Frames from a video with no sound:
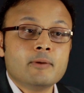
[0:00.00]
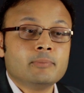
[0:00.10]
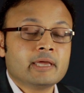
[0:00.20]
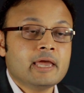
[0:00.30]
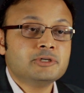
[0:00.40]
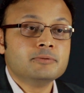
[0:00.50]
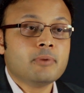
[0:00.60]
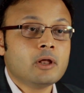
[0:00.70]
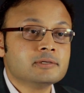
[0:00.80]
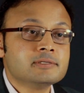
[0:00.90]

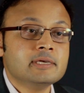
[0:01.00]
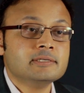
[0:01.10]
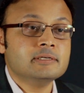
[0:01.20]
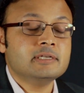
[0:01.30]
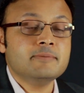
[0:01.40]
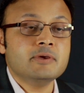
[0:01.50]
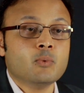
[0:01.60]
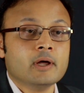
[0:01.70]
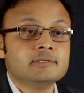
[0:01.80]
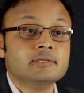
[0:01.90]
replication policies in
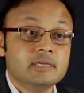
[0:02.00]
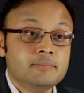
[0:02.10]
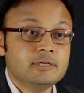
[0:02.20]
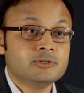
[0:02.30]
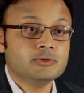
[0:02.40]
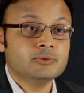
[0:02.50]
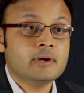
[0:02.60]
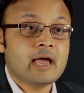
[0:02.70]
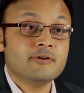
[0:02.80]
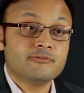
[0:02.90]
DB1 to
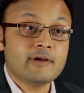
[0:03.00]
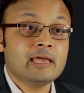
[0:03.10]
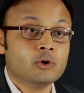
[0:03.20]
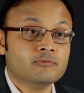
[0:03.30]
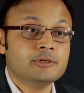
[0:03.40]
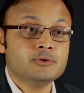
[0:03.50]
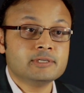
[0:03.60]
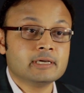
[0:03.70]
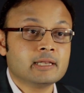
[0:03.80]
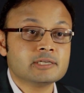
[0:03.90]
DB2 and failover
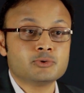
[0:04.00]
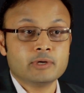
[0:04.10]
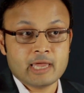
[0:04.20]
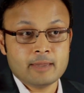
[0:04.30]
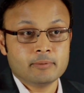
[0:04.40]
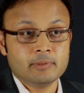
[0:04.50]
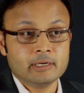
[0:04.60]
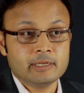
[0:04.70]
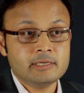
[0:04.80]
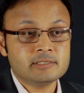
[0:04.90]
using clustering
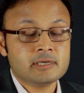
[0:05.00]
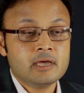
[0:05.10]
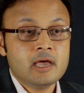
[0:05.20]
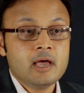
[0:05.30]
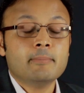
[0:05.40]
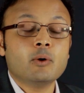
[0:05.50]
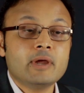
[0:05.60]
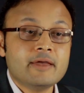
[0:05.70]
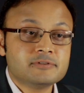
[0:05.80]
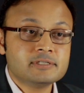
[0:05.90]
capabilities, but
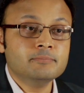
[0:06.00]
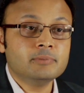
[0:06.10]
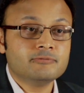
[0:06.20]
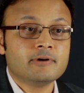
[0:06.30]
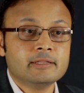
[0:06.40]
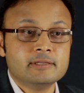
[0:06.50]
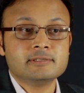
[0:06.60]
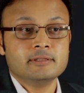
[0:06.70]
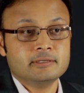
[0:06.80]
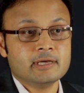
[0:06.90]
we have simplified
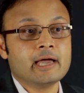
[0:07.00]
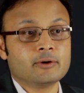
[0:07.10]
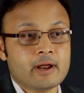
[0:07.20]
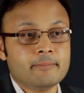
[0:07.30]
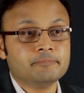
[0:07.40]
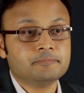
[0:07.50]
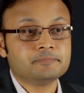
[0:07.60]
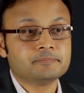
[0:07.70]
this in the diagram.